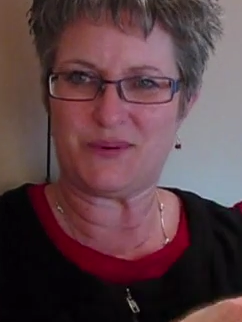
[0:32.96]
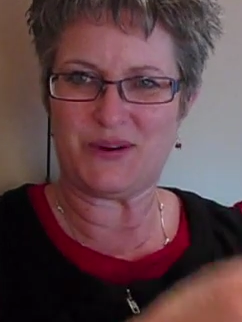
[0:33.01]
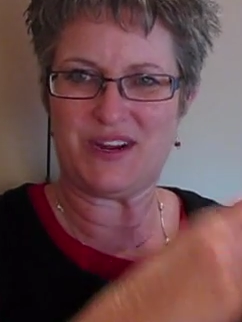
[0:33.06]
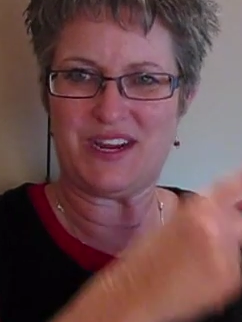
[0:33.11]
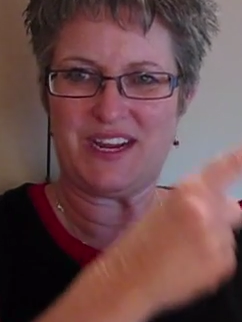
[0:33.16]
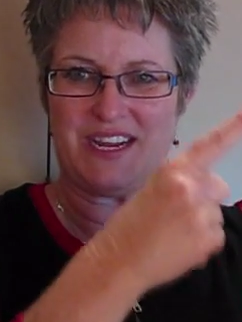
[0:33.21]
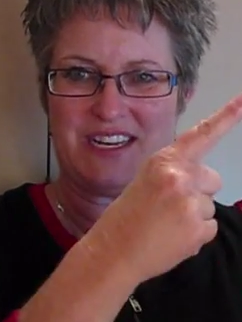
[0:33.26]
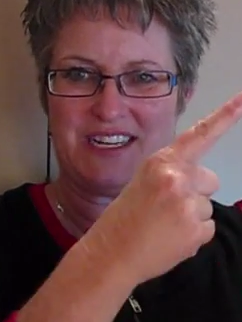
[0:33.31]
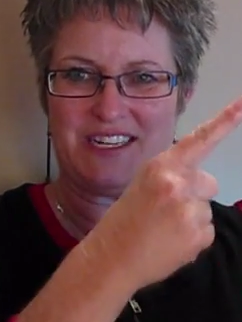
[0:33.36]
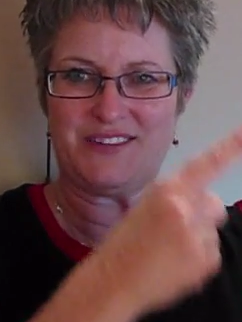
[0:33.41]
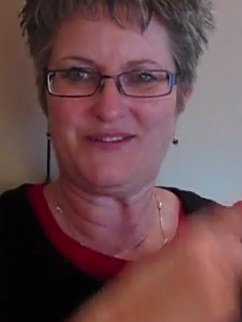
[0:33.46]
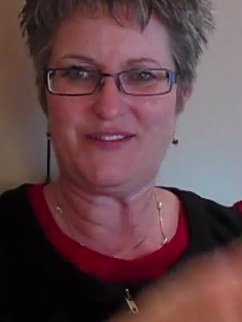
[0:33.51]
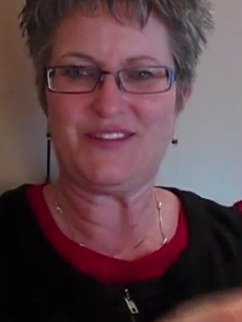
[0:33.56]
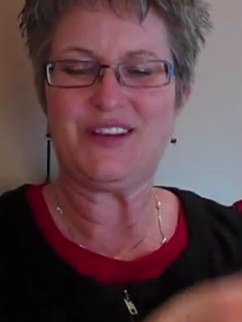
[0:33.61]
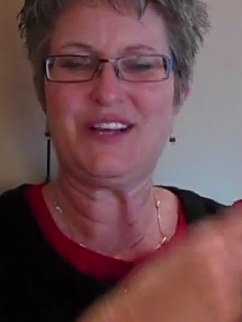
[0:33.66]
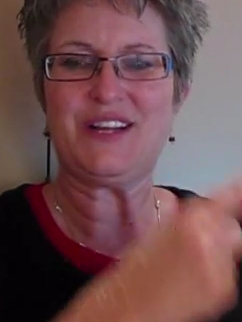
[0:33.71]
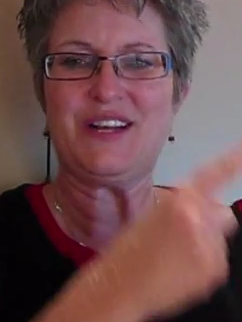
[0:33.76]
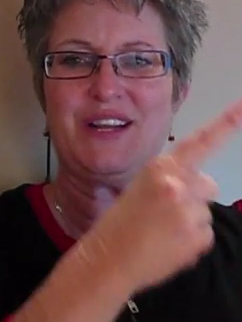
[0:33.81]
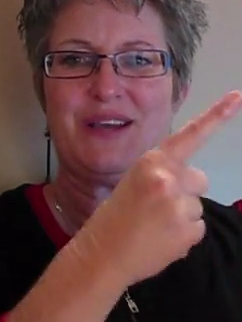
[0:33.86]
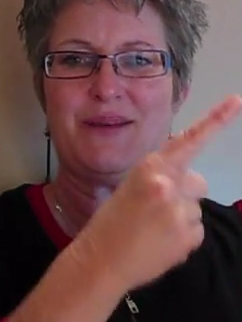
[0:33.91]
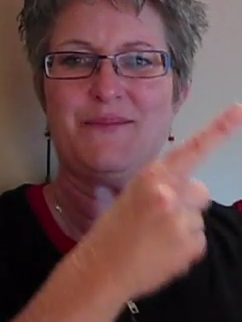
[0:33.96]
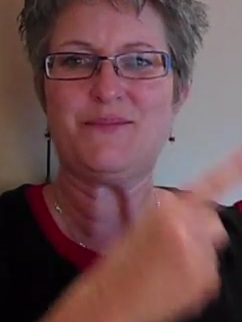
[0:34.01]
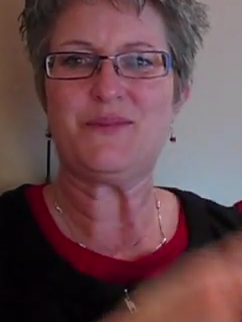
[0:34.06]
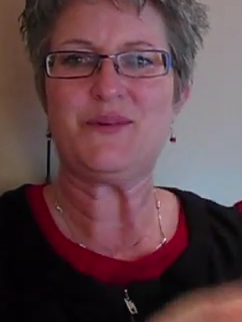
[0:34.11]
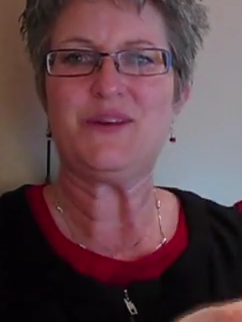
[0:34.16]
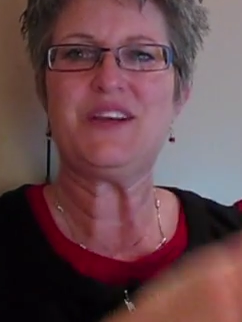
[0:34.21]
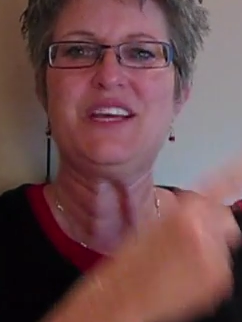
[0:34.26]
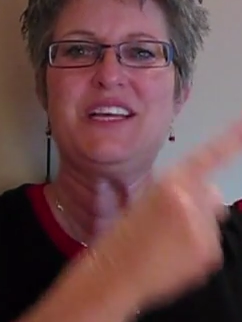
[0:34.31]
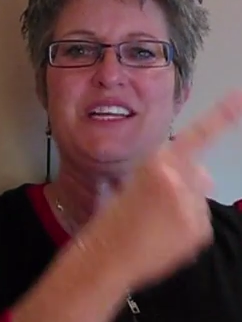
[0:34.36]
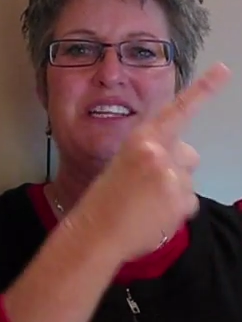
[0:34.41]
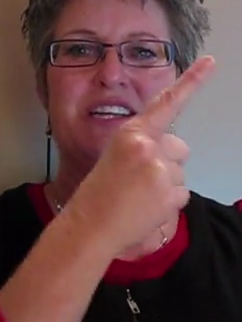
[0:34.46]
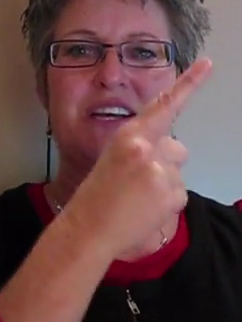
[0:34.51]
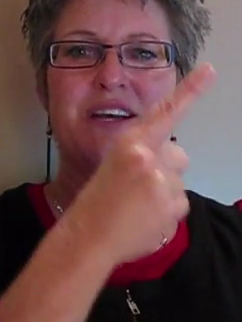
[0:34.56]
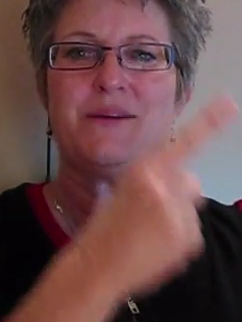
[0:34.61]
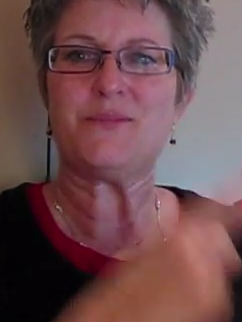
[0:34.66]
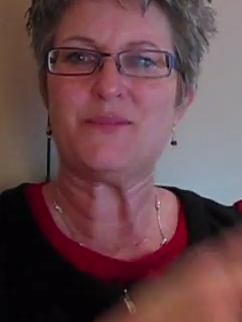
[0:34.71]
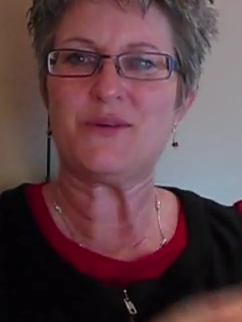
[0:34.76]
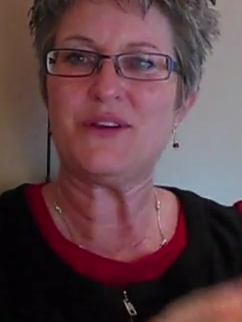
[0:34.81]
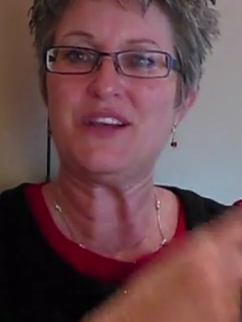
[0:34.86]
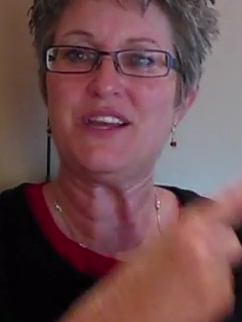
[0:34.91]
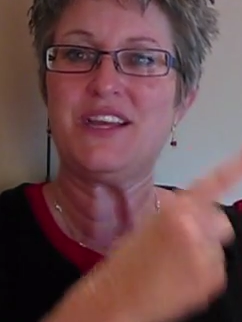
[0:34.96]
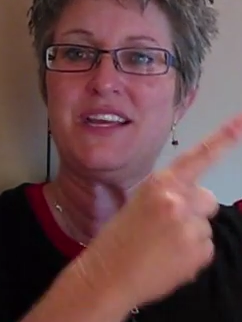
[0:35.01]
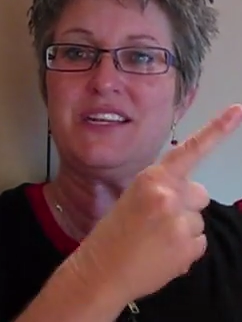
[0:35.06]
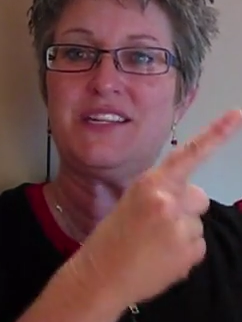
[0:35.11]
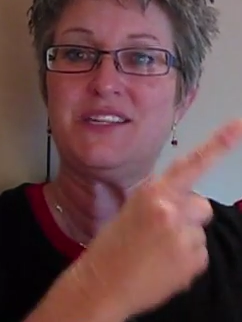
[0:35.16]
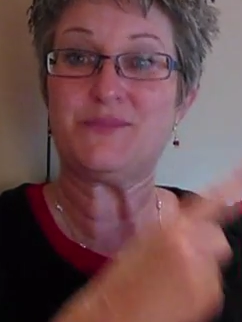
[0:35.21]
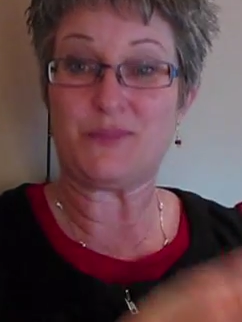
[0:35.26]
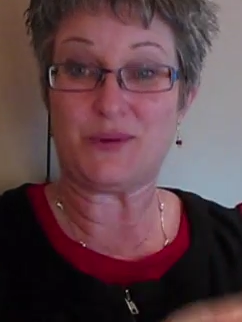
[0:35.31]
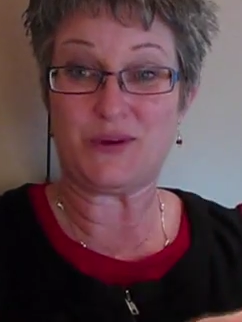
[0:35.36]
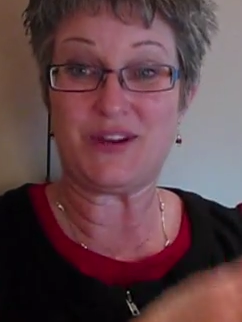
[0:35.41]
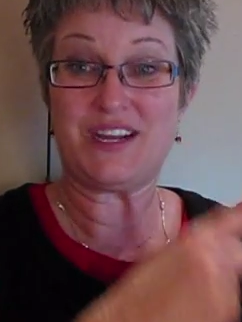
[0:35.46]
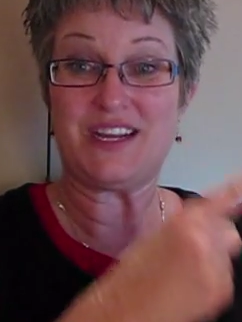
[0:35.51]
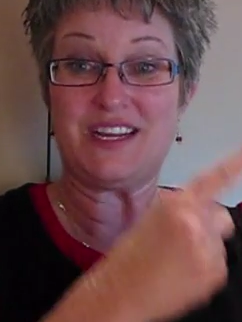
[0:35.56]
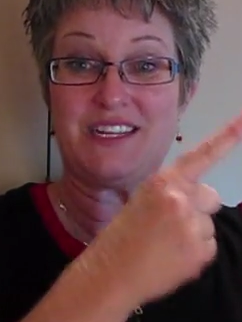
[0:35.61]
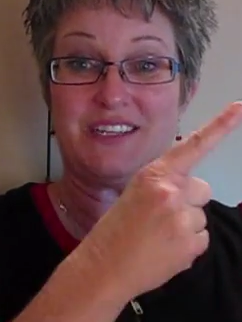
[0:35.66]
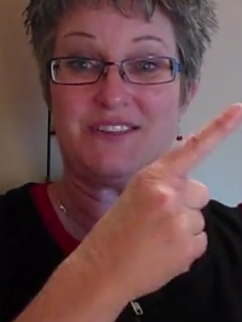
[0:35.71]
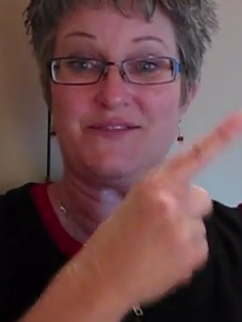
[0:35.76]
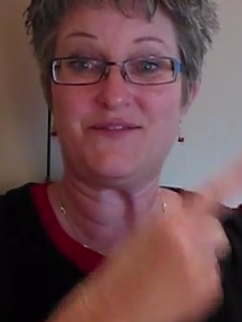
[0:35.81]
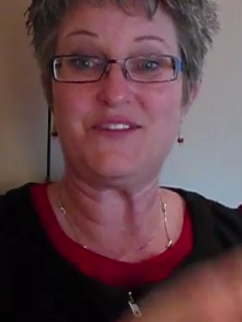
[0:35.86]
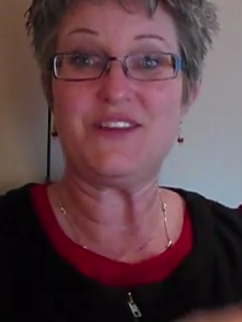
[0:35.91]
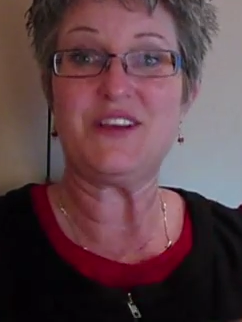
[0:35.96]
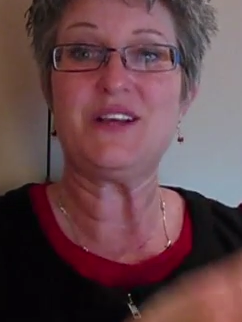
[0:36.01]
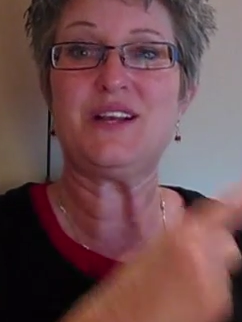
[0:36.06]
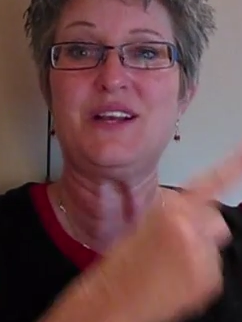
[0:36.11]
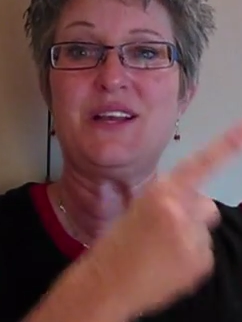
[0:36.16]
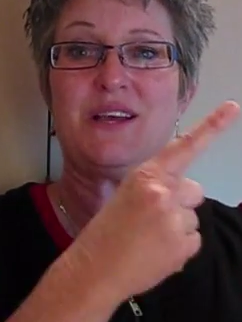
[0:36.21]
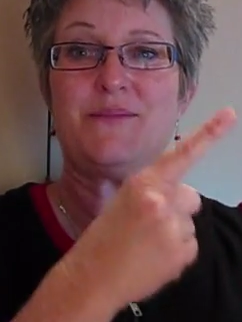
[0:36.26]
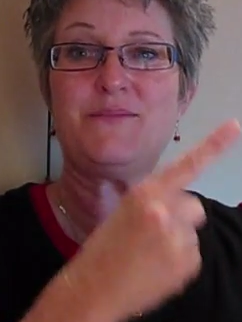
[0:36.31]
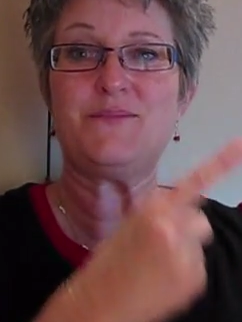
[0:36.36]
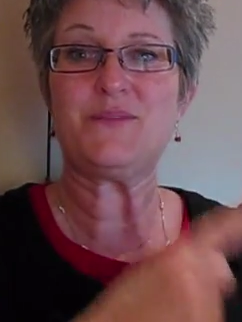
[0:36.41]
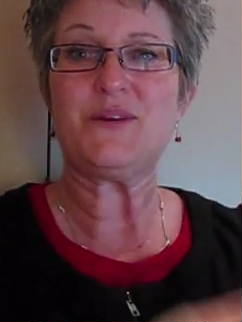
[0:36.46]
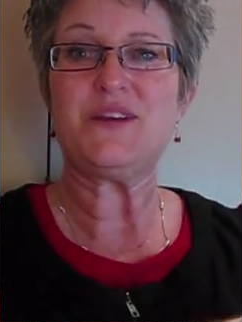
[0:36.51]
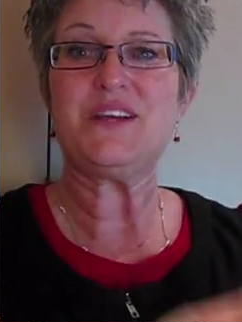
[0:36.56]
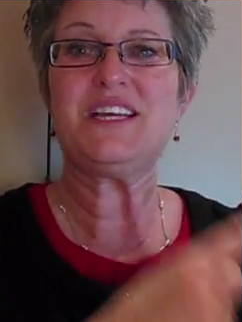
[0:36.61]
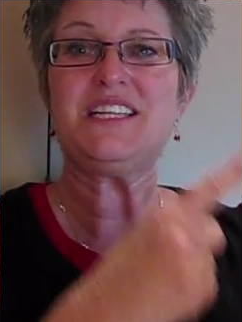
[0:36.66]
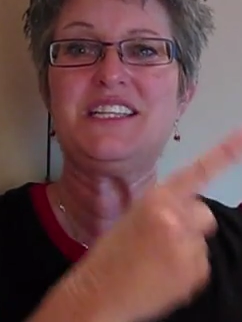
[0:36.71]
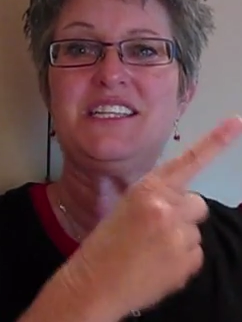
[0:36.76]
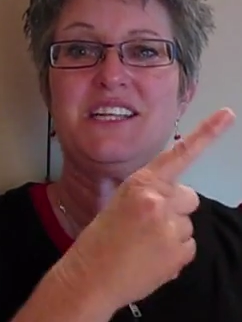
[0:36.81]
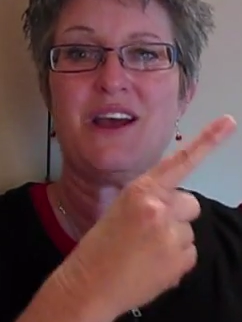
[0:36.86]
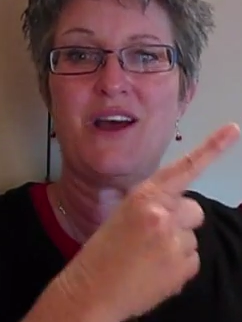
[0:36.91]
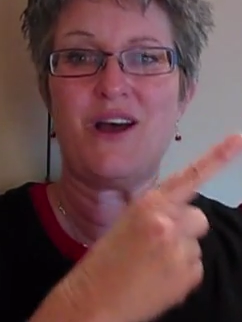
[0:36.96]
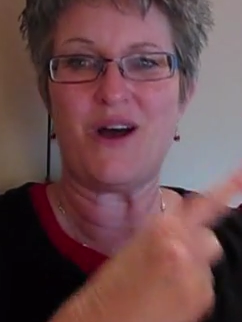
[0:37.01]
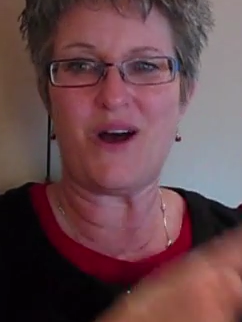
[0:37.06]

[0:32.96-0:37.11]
preach, Philip, preach, preach, preach, Philip, preach,